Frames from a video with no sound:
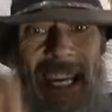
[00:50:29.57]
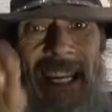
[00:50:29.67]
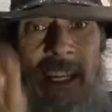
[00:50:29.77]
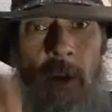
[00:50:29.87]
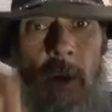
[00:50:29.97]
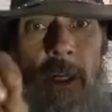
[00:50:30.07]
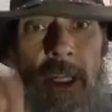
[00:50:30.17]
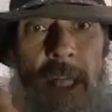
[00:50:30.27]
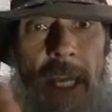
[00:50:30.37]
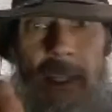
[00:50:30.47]
your
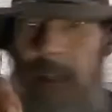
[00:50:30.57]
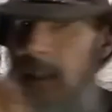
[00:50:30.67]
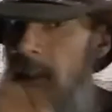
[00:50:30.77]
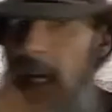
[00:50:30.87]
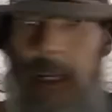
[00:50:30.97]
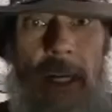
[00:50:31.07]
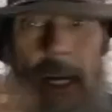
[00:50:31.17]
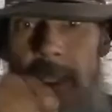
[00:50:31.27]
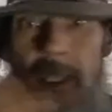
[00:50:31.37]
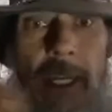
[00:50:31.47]
state. This is not an
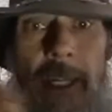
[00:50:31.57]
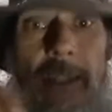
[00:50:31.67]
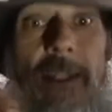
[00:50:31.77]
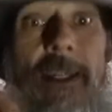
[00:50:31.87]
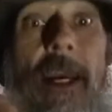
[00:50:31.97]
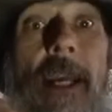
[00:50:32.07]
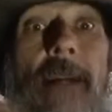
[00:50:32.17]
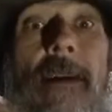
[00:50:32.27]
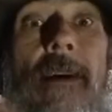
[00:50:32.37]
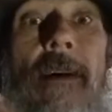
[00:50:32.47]
isolated
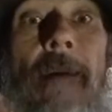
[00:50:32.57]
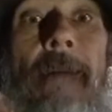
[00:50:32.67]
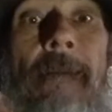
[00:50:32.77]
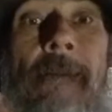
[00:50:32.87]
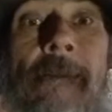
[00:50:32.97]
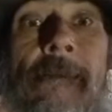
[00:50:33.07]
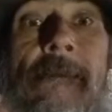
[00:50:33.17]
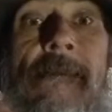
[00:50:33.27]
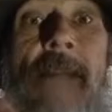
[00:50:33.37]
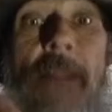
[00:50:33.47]
state.
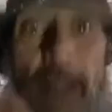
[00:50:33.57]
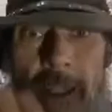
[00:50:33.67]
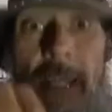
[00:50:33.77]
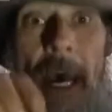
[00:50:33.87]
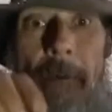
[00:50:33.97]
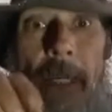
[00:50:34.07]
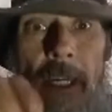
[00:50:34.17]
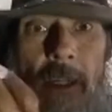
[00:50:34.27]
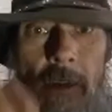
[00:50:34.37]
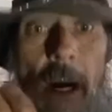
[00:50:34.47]
This is happening
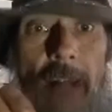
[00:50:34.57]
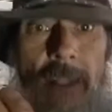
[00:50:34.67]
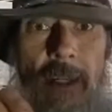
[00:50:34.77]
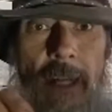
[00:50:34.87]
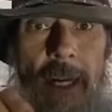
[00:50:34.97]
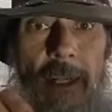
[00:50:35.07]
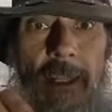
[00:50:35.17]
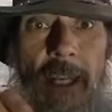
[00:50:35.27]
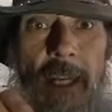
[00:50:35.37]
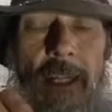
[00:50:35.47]
across the United
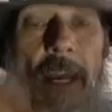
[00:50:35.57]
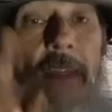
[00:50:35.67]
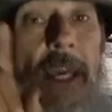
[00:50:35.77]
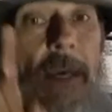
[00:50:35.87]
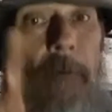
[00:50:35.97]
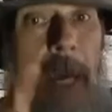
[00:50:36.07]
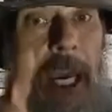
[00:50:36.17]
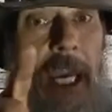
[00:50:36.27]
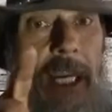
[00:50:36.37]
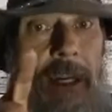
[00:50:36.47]
States, and they get
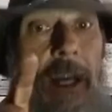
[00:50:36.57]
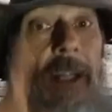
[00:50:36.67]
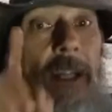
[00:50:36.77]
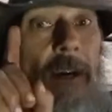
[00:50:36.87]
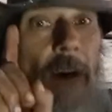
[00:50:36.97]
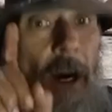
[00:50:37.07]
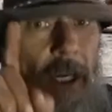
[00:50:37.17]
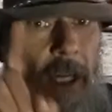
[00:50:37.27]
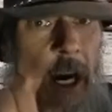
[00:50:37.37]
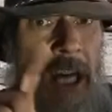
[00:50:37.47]
paid on a
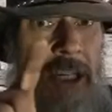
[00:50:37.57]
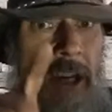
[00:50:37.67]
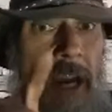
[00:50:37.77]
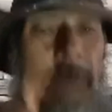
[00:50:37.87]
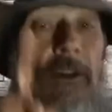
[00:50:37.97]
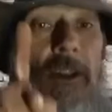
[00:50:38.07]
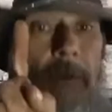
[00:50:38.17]
contract for somebody